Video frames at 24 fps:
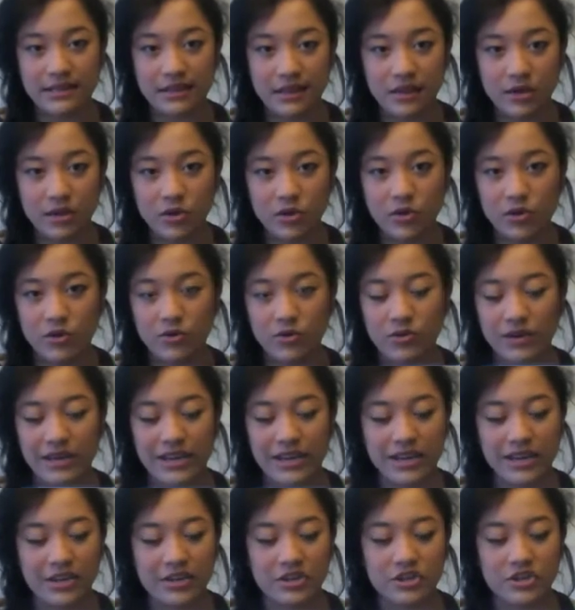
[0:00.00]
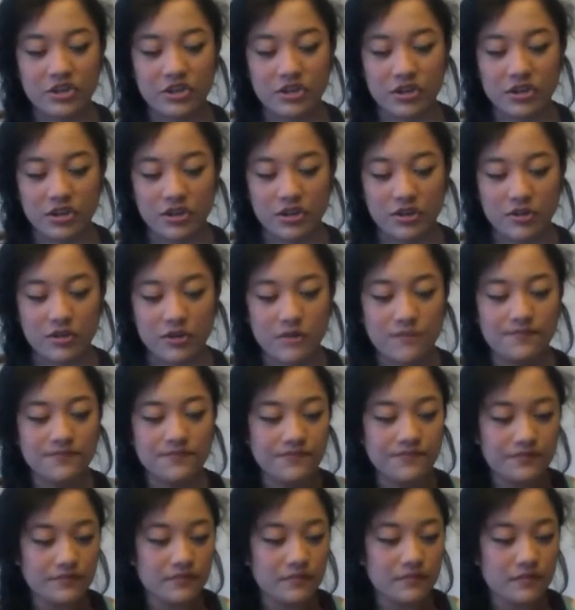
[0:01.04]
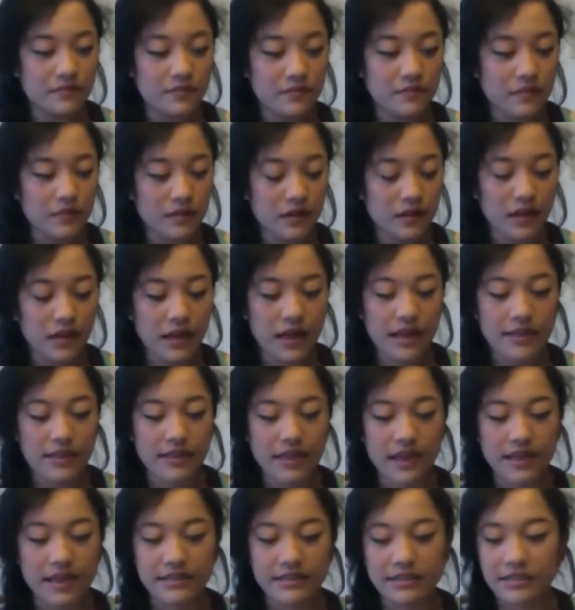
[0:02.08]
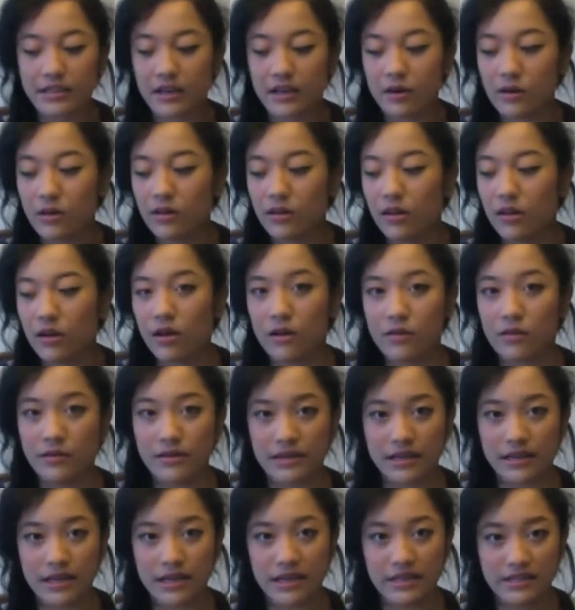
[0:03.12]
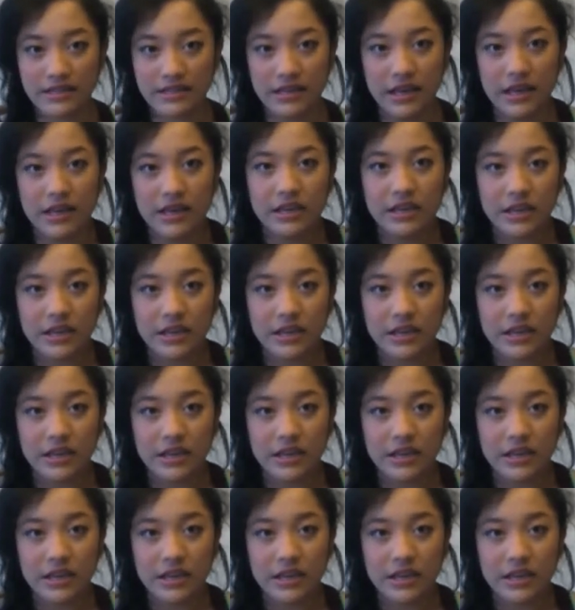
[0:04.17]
little green shoe. And then to go along with this,